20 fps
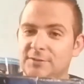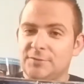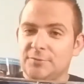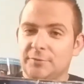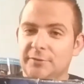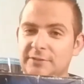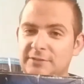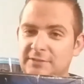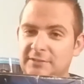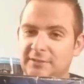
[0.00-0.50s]

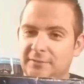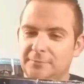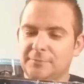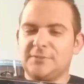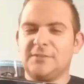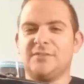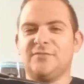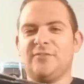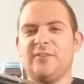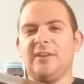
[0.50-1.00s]
joystick, which
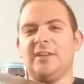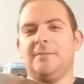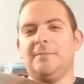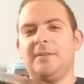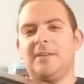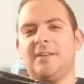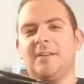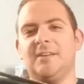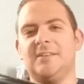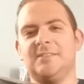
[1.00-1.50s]
is funny
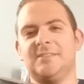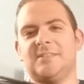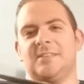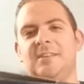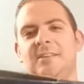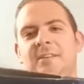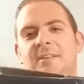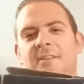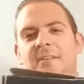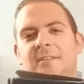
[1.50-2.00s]
because
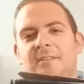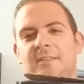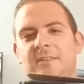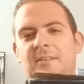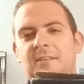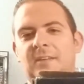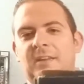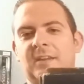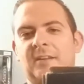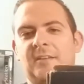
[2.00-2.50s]

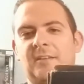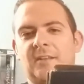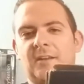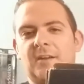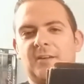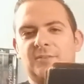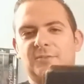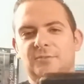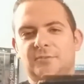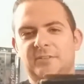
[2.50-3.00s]
the
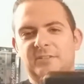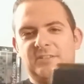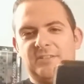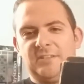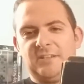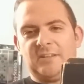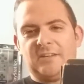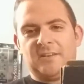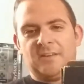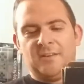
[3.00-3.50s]
analog
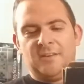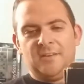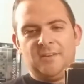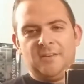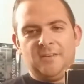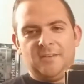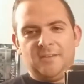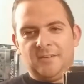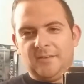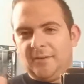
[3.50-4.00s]
joystick,
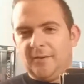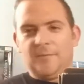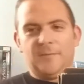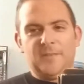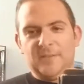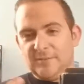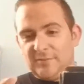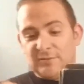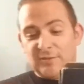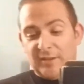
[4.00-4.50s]
you know,
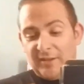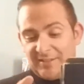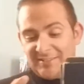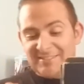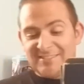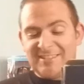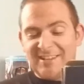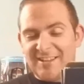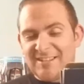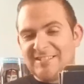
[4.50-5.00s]
is like a
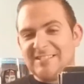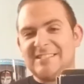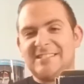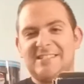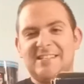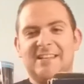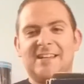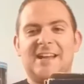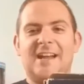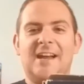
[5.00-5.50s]
single
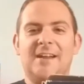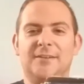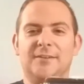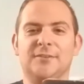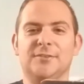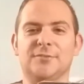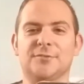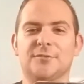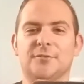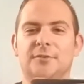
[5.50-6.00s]
stick on
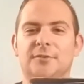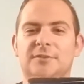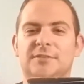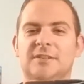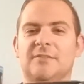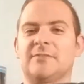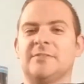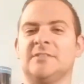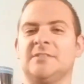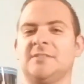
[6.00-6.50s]
controllers
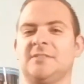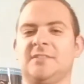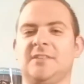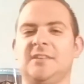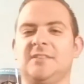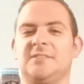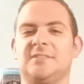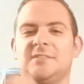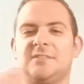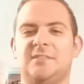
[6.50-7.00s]
ever since the
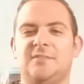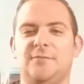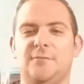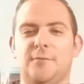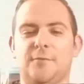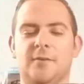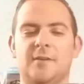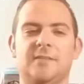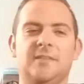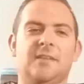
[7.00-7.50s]

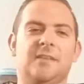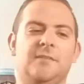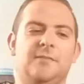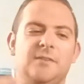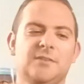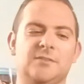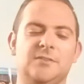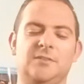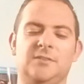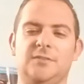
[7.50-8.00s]
N64, and then
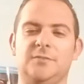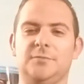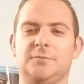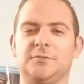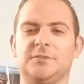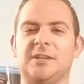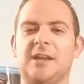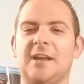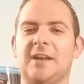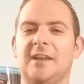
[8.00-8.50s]
eventually the
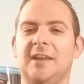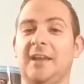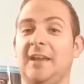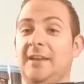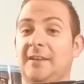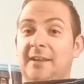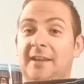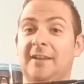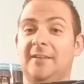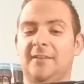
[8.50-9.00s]
DualShock
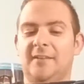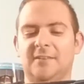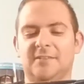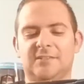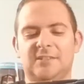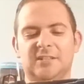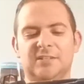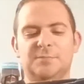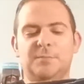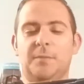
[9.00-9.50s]
had analog
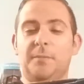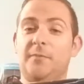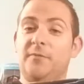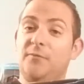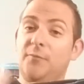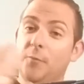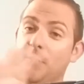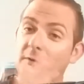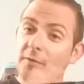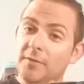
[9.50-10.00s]
sticks. But
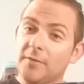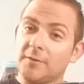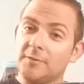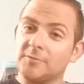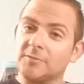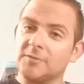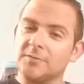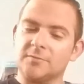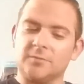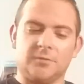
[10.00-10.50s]
before
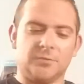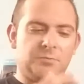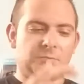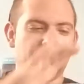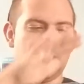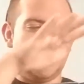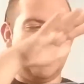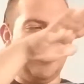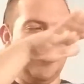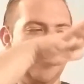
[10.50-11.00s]
those controllers
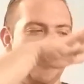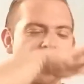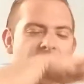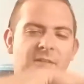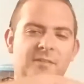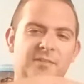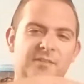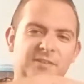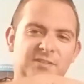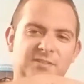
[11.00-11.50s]
were out,
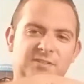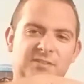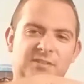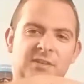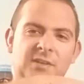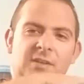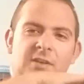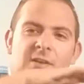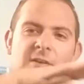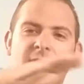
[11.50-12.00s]
this
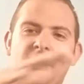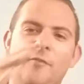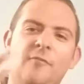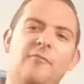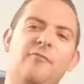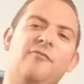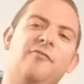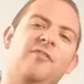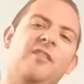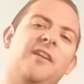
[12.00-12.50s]

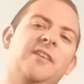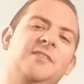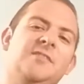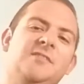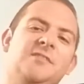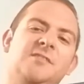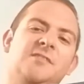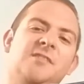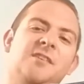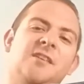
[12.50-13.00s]
flight
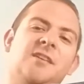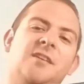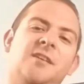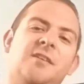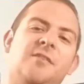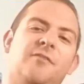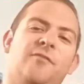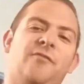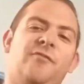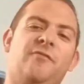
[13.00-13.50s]
stick,
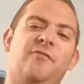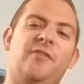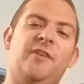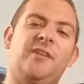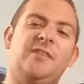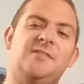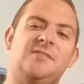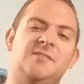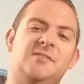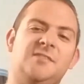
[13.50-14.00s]

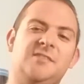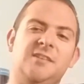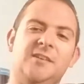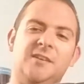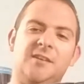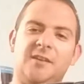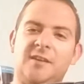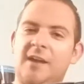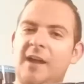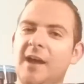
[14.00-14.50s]
fight stick
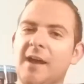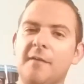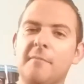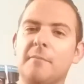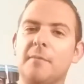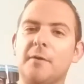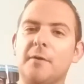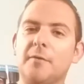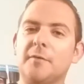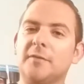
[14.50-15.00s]

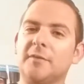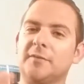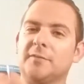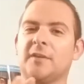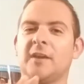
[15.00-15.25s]
combo, this is